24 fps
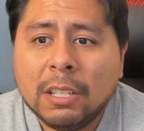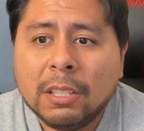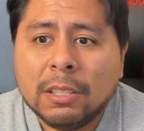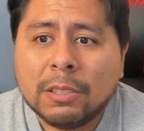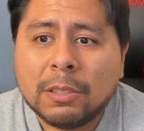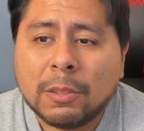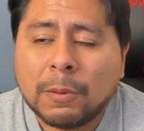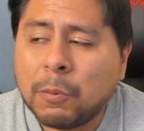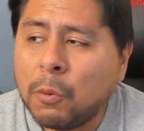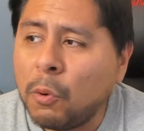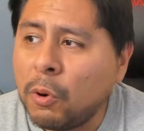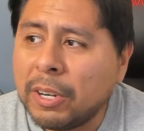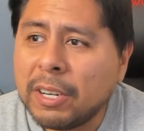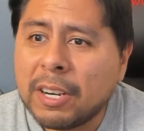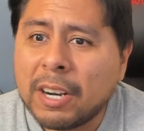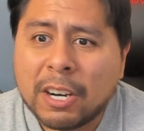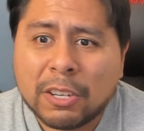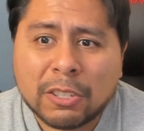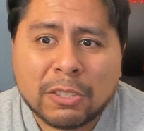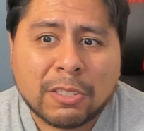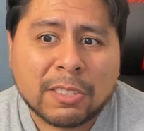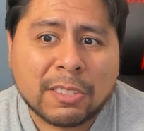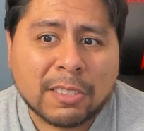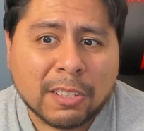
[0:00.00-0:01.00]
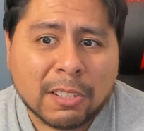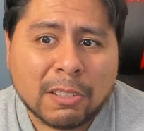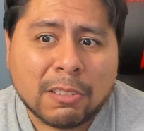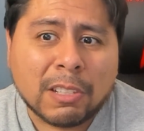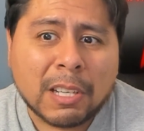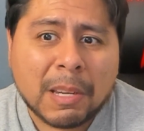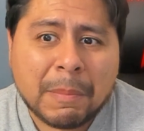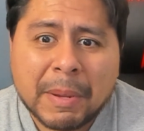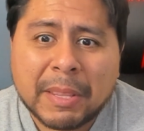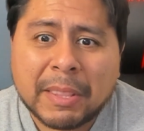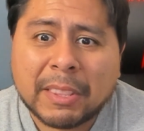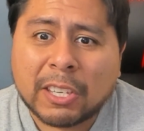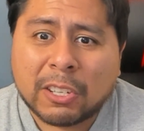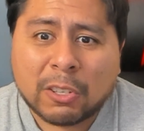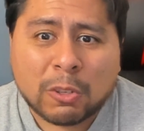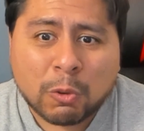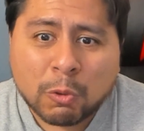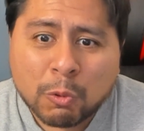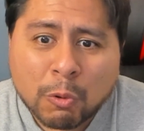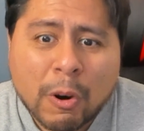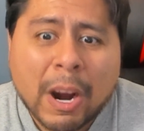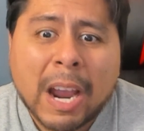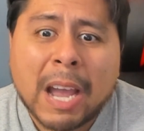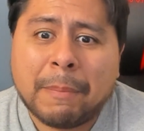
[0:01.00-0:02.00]
the 49ers just literally beat the
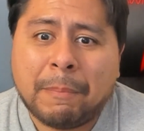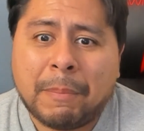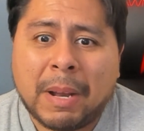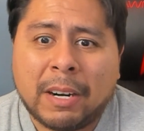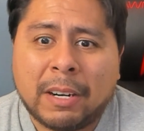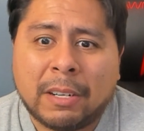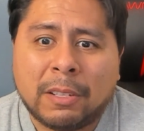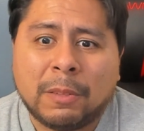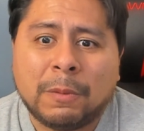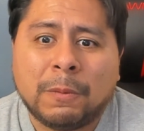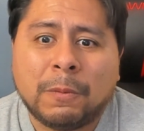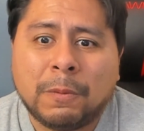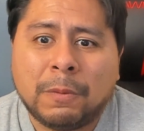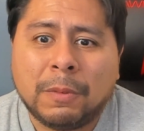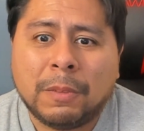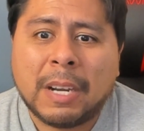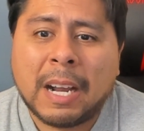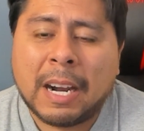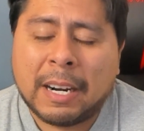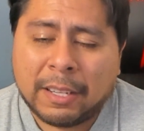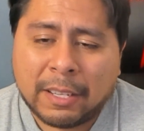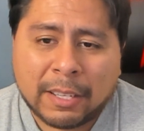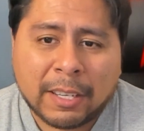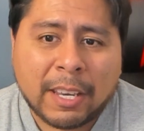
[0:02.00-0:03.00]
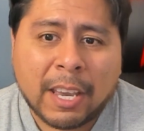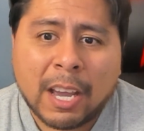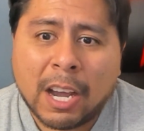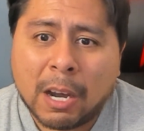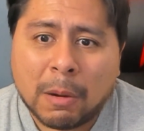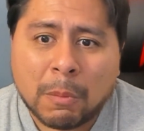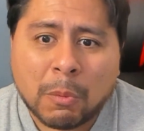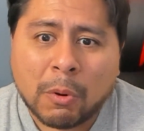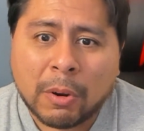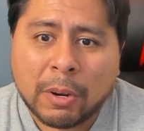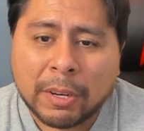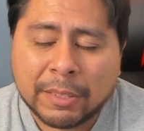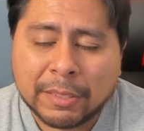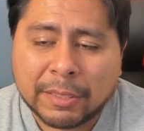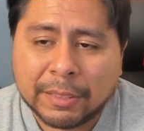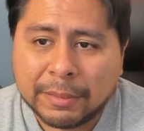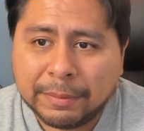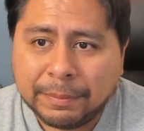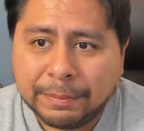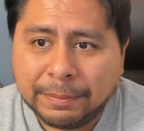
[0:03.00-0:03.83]
crap out of the Cowboys.